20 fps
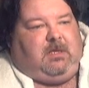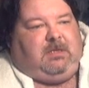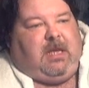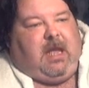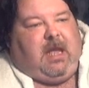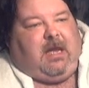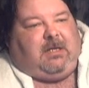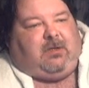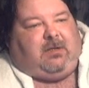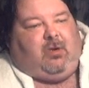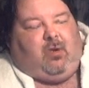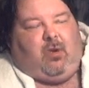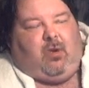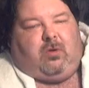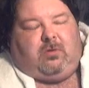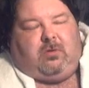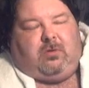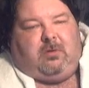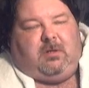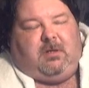not a
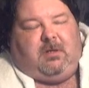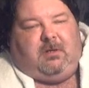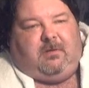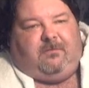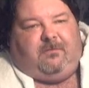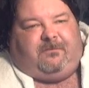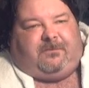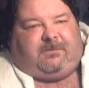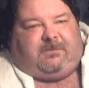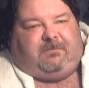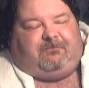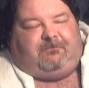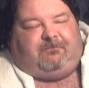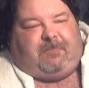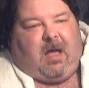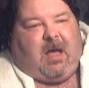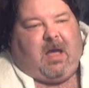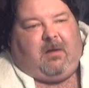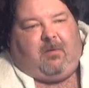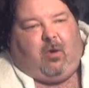quarter of
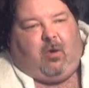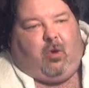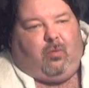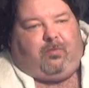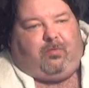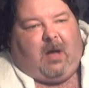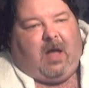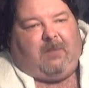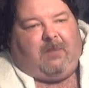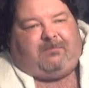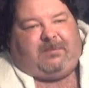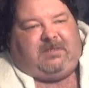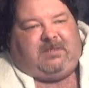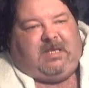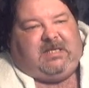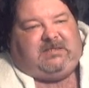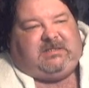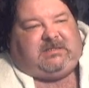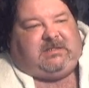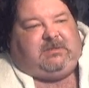po- whole
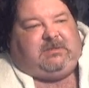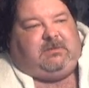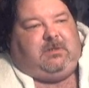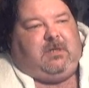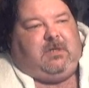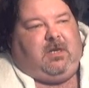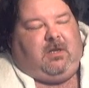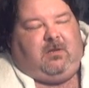population,